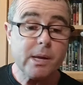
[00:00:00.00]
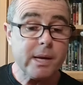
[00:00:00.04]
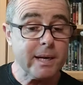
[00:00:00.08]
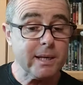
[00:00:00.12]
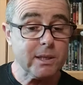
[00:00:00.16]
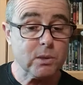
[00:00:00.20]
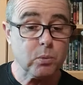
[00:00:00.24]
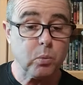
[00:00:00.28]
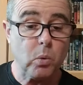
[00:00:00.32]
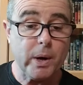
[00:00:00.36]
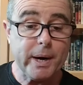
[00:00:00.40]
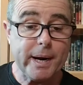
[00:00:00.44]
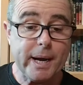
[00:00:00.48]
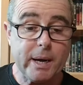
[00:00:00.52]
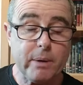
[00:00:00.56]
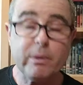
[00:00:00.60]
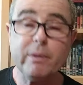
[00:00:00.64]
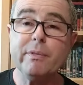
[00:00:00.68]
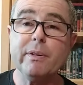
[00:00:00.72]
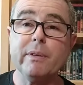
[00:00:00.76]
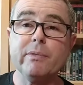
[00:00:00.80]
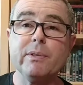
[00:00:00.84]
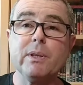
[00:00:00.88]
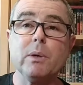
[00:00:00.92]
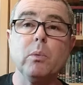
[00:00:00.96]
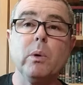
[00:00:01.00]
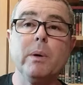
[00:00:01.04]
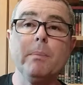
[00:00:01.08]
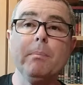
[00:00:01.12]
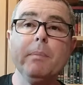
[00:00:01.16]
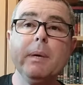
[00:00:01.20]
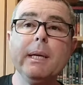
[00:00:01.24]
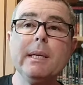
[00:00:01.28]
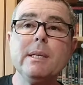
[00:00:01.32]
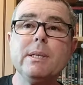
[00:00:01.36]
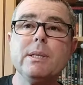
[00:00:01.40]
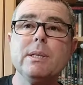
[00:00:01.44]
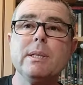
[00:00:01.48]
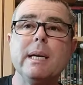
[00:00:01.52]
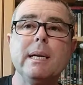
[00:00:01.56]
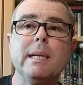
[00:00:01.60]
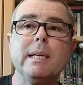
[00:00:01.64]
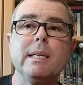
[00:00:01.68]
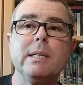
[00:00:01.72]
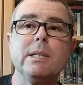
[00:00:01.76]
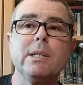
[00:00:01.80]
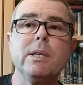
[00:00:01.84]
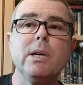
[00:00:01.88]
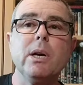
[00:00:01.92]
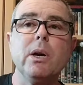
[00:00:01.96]
it's 1 hour 51 minutes,
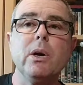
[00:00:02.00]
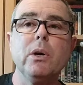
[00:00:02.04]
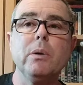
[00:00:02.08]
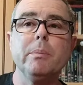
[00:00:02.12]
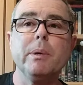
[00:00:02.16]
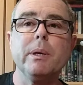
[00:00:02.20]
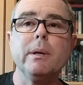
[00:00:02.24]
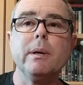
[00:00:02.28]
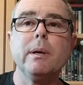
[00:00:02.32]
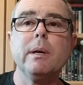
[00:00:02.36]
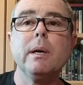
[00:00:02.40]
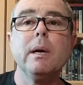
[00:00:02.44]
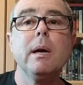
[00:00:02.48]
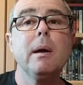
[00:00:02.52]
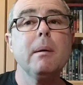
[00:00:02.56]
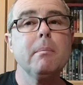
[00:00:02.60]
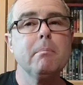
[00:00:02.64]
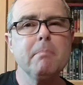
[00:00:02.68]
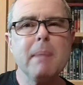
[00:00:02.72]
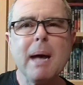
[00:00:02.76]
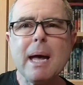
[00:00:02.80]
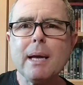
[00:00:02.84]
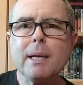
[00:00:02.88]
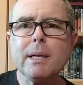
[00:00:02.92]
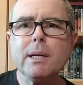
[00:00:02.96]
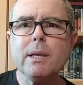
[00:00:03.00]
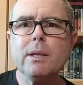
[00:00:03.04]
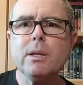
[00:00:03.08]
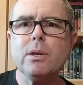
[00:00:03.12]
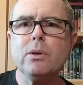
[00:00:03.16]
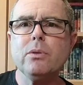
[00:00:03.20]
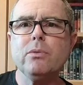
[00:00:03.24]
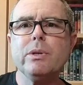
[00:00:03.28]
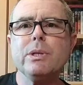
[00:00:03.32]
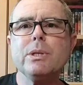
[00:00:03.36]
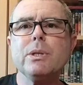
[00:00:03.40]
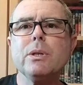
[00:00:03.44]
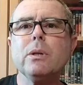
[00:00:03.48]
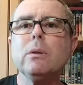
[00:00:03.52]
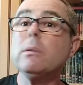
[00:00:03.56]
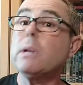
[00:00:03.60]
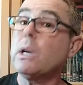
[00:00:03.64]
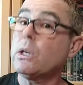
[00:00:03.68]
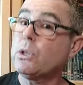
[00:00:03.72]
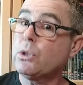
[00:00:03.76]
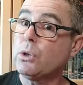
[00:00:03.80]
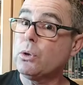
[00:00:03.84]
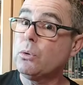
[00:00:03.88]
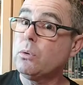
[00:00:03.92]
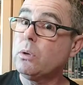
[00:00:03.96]
and it's The Omen. Mainly the original.
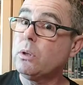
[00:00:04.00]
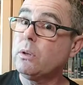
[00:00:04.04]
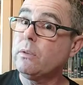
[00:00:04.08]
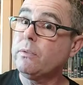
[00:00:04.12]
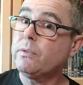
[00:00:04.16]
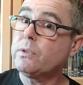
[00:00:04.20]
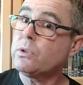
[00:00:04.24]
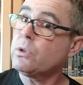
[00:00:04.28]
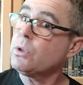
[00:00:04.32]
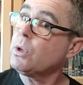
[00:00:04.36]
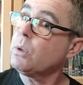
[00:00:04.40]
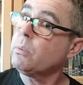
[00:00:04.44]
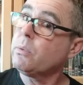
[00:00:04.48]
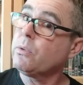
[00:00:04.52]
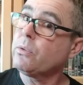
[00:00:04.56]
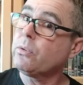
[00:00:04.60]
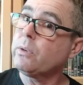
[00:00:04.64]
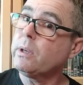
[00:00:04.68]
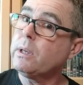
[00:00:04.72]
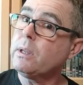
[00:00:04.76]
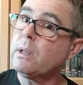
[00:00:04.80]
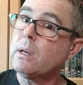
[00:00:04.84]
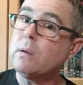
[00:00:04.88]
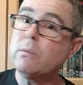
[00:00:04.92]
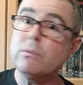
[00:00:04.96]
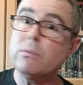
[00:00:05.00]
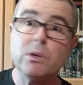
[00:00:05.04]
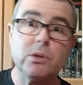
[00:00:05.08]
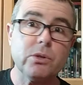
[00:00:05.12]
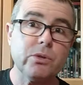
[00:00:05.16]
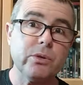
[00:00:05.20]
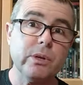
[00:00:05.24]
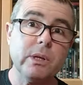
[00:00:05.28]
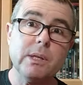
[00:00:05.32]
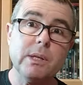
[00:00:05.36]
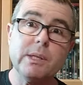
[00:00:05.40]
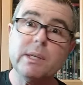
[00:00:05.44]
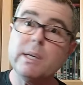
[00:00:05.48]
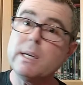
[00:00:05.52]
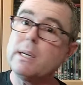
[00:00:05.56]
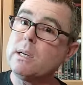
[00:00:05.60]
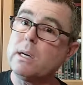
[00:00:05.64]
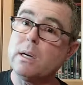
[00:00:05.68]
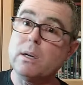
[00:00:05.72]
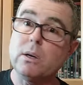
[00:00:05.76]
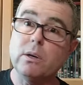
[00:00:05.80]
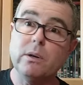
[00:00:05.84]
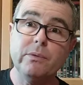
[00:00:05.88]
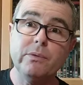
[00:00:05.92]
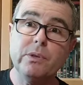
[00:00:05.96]
I do love 2 and 3, though, the trilogy.
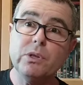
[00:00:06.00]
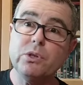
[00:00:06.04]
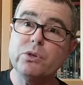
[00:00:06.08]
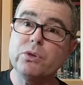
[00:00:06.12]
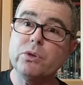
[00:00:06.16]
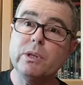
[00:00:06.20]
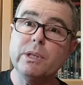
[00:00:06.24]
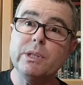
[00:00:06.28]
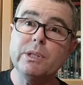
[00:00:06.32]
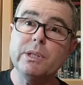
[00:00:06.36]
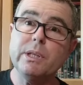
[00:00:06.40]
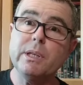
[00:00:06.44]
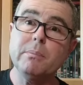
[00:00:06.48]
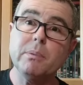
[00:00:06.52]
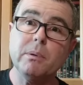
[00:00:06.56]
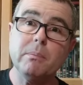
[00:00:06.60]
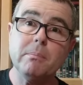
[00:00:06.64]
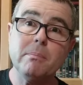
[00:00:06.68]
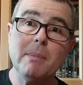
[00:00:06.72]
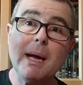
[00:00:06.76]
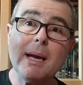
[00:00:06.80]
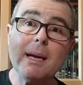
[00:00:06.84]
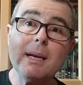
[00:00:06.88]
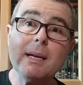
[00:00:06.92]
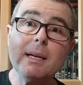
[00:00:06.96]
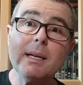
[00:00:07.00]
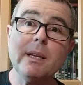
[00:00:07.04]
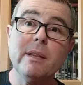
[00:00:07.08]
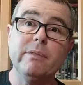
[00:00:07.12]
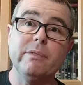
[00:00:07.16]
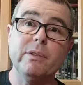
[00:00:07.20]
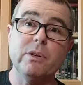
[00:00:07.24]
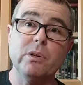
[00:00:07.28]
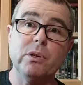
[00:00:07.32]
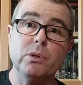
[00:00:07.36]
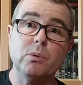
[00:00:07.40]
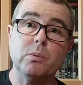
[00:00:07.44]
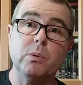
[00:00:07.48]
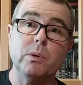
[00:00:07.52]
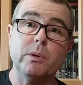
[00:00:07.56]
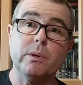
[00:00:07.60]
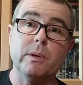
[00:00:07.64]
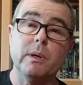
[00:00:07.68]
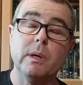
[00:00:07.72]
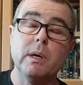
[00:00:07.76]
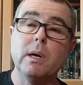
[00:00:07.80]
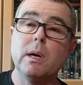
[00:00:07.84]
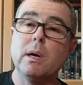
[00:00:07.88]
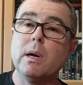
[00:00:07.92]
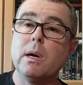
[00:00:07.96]
I love the trilogy, but mainly the first one.
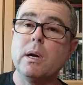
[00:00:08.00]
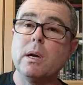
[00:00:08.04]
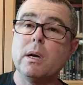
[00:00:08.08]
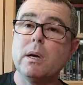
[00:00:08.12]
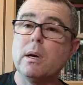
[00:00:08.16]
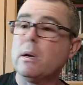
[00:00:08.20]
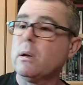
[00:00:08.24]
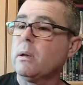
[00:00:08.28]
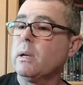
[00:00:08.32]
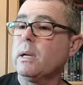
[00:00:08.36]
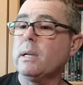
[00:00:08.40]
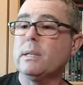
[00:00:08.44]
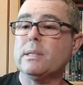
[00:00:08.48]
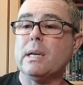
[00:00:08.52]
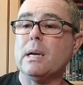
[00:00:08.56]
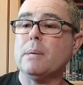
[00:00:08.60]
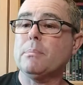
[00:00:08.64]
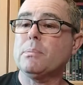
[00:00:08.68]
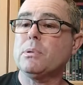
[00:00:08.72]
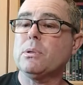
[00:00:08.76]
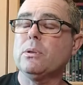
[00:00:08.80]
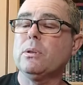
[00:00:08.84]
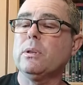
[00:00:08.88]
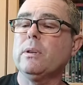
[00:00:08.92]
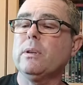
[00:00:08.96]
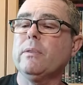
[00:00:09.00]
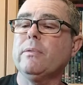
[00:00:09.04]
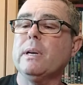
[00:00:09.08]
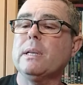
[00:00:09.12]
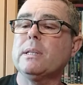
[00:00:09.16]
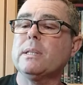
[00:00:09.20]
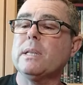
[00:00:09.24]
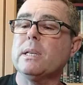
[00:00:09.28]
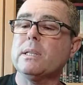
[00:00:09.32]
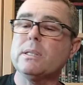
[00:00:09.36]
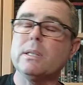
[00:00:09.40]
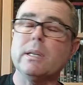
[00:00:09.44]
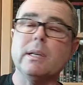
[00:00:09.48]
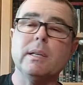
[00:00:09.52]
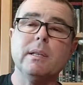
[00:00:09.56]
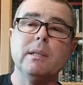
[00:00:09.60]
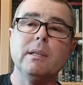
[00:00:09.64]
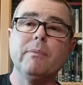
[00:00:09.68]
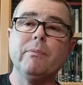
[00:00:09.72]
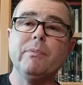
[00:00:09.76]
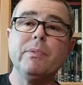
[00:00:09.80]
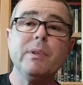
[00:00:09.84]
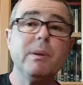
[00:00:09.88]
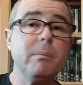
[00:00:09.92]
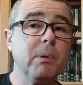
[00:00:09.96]
It's absolutely fantastic.
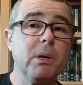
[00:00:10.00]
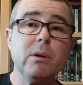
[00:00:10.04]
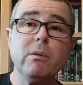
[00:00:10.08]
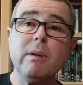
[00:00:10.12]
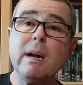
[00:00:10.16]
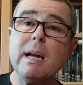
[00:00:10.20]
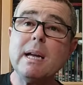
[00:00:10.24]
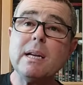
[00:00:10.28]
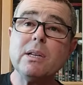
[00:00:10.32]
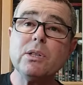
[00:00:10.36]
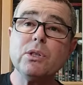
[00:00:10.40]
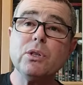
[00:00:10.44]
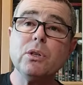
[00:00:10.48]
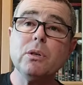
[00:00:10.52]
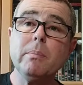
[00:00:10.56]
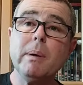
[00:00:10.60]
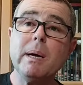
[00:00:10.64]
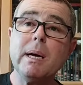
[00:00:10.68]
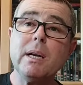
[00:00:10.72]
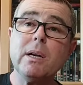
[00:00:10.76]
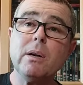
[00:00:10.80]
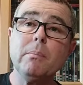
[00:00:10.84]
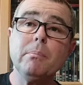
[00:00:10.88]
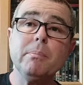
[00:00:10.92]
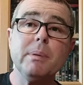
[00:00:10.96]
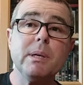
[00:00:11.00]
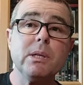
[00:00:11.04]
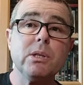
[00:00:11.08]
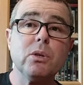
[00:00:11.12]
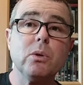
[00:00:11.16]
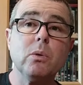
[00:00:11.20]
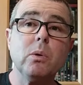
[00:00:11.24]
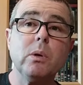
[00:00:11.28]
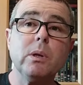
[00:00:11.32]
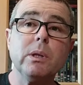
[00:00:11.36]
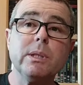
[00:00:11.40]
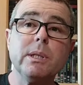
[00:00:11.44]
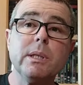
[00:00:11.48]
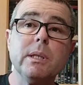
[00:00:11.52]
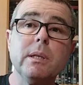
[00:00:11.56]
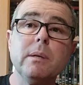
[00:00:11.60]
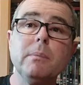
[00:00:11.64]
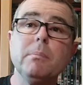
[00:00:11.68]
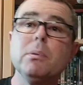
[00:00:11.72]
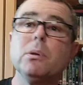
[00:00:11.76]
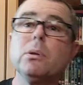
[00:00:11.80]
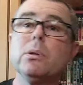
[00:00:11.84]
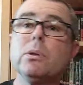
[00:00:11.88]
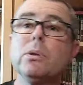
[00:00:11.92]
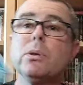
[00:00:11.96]
The Blu-ray ain't too bad on picture quality,
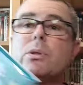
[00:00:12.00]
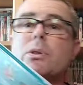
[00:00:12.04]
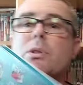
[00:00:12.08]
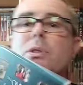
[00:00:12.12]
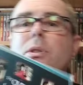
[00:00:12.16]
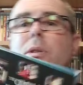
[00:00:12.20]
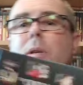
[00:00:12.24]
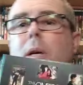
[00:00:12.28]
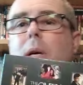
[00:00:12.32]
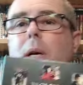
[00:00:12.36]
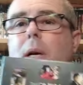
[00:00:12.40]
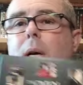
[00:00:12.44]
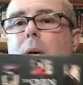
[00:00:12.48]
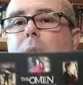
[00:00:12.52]
but